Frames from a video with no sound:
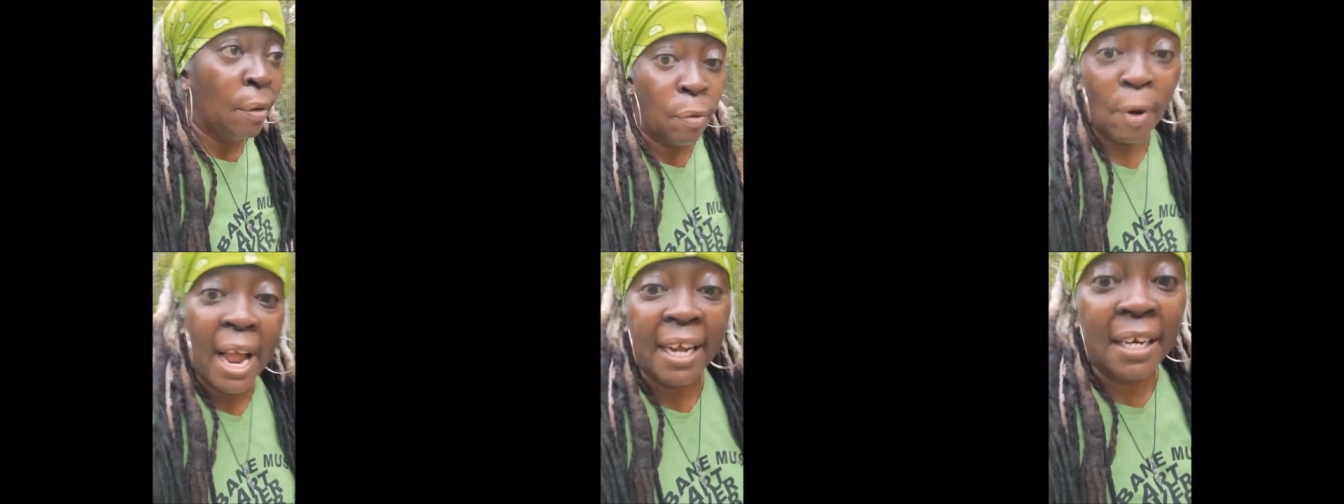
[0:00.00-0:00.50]

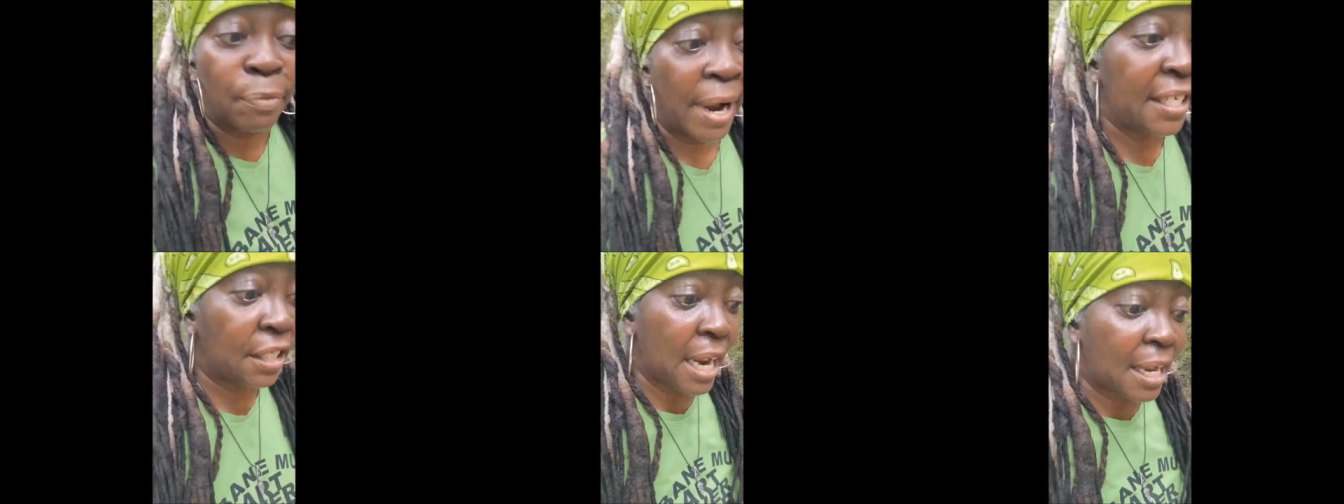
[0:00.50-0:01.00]
raggedy,
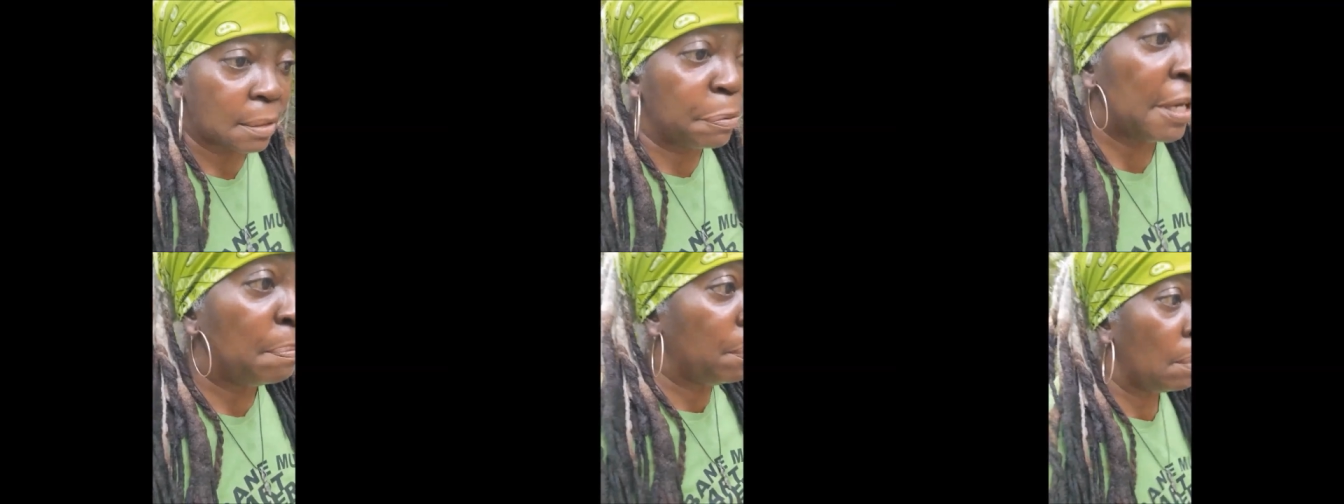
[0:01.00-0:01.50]
ratchet ass
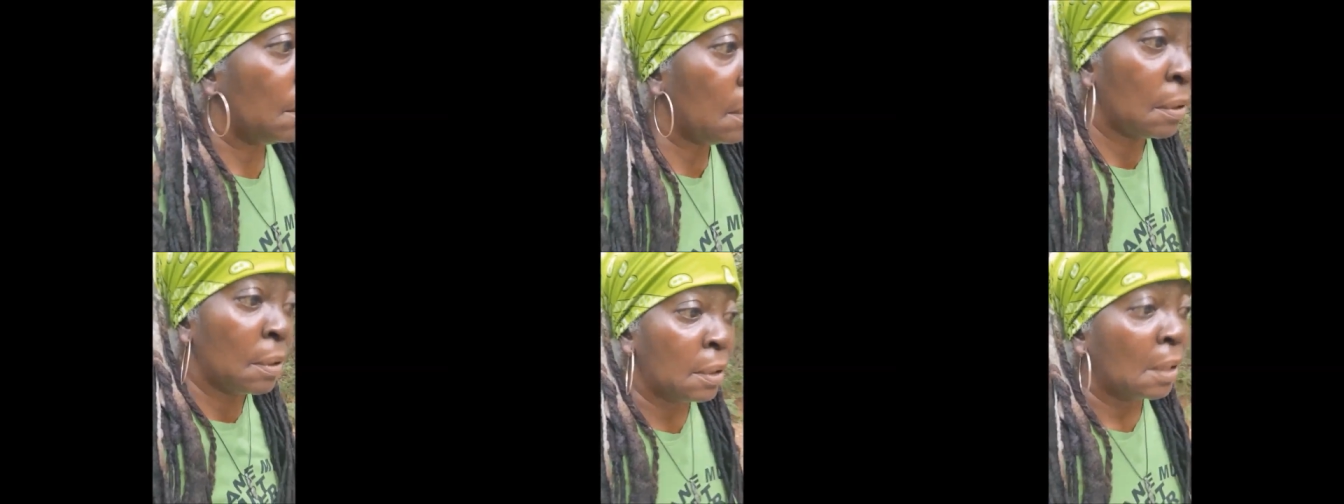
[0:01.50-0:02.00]
people
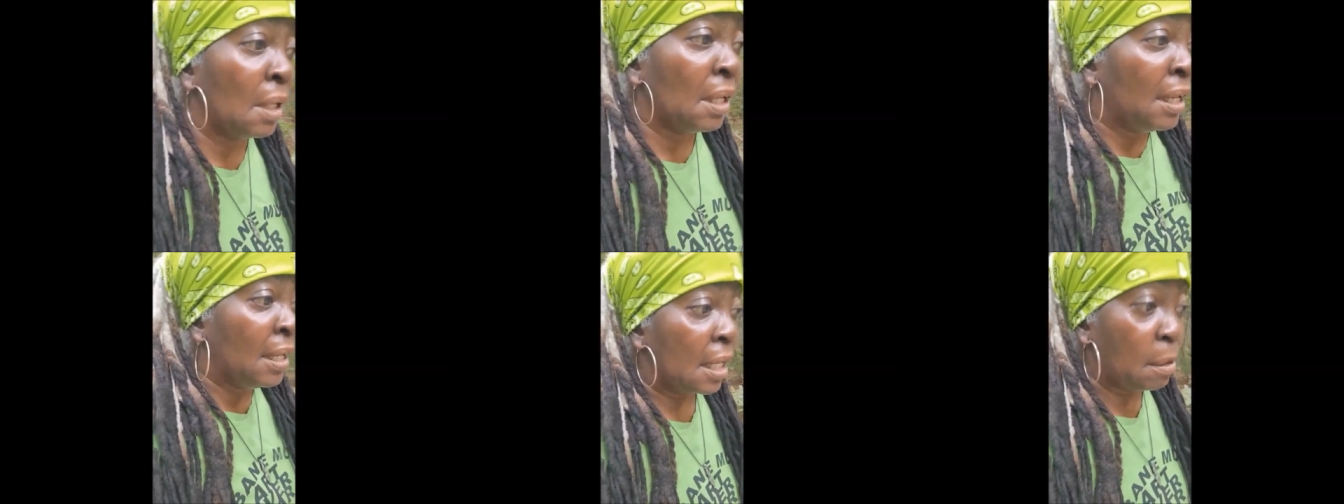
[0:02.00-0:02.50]

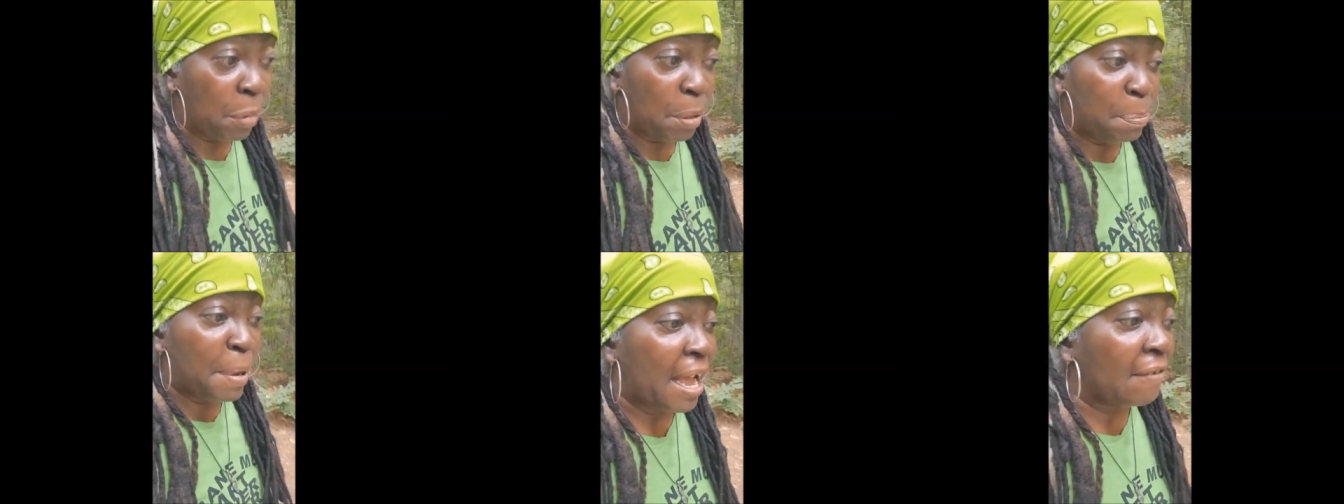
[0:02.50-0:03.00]
can be
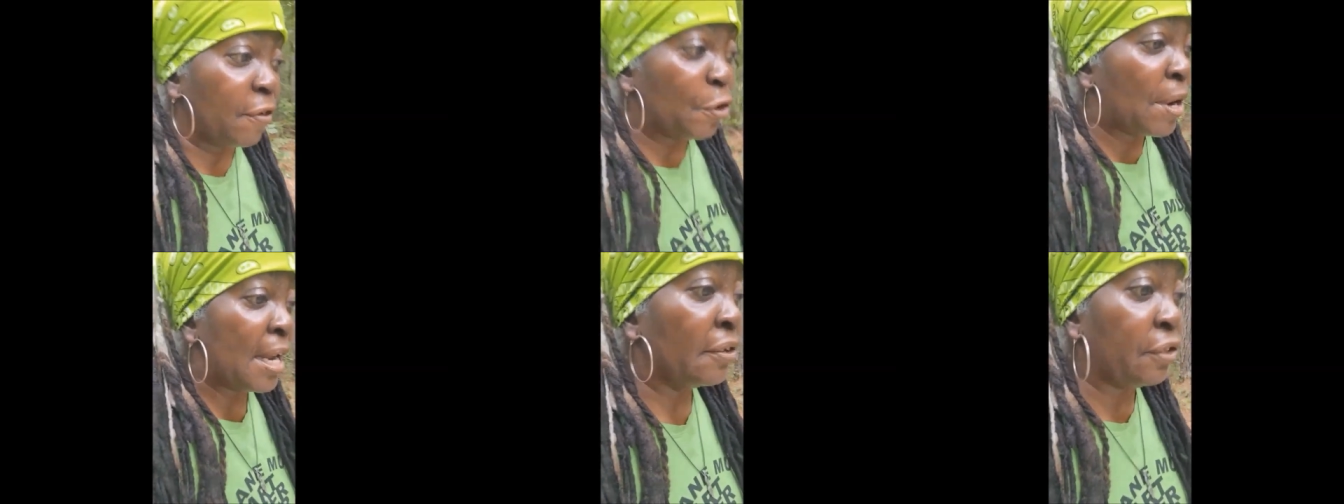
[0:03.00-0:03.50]
bad for your
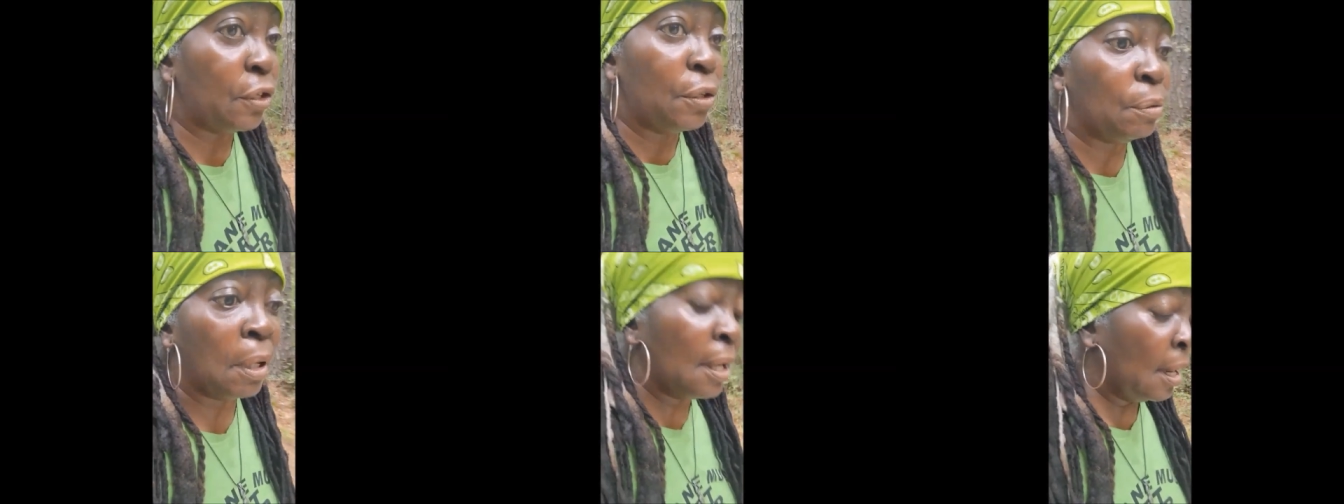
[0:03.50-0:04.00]
health too.
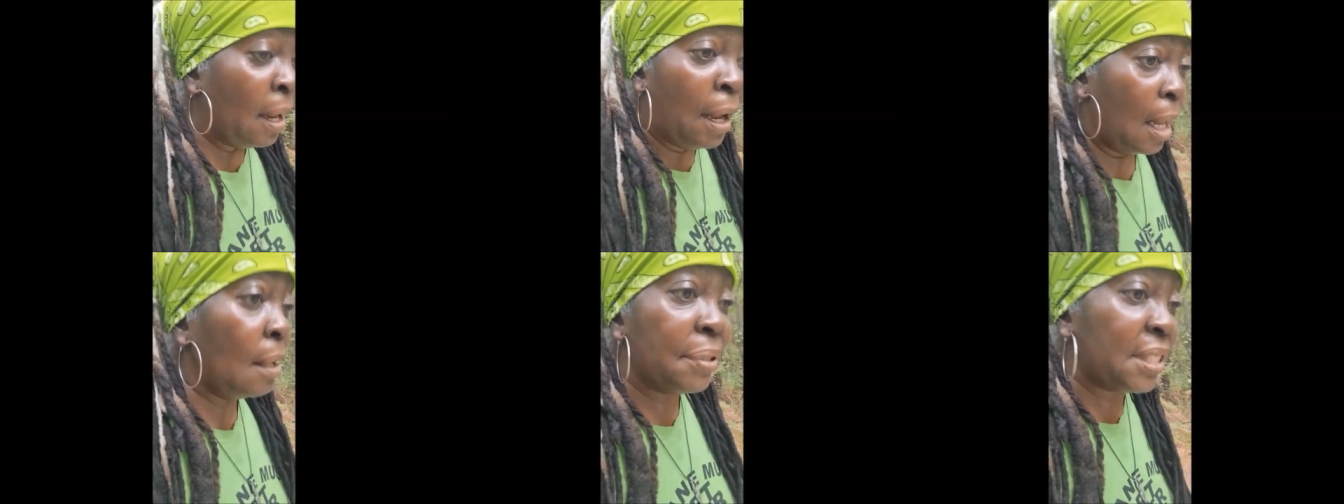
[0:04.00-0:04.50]

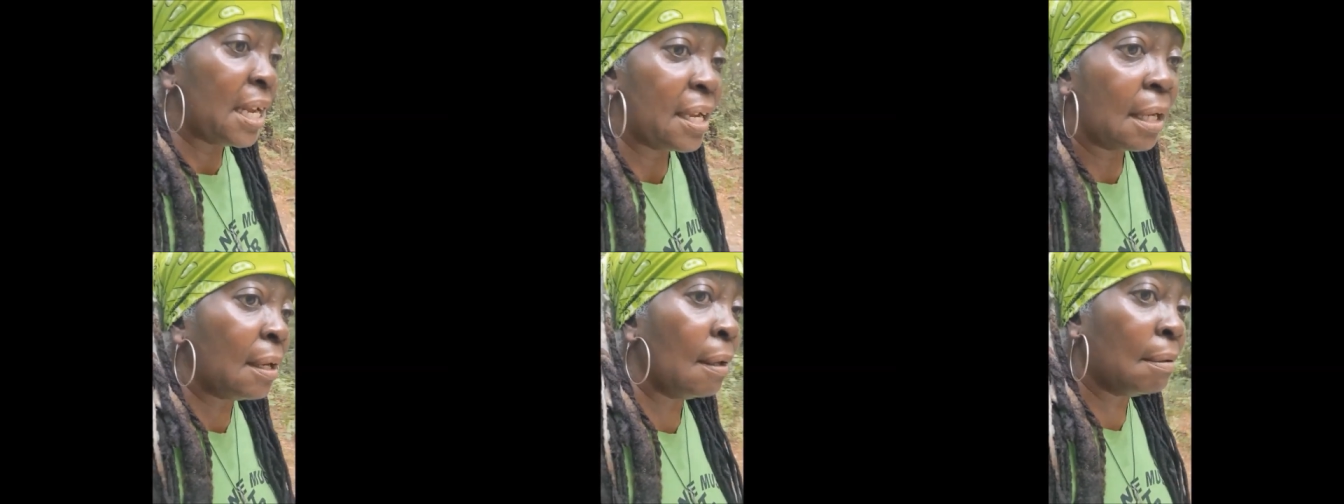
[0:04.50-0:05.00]
I'm saying,